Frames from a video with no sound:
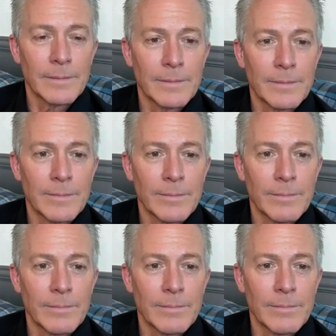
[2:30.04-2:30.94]

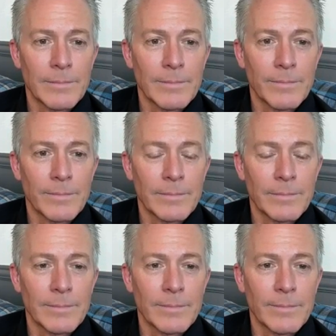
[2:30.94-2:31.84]

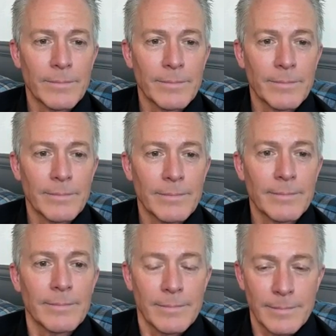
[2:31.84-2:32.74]

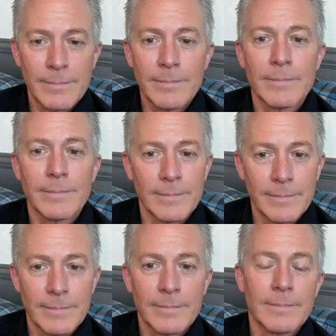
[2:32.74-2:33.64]

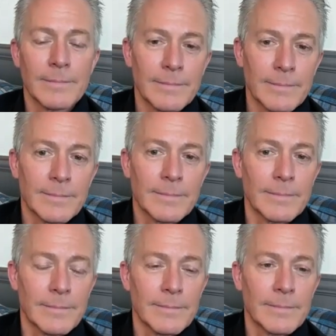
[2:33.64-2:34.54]

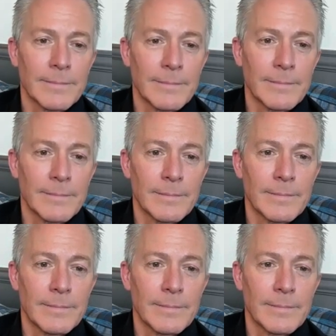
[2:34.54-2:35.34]
This person isn't speaking.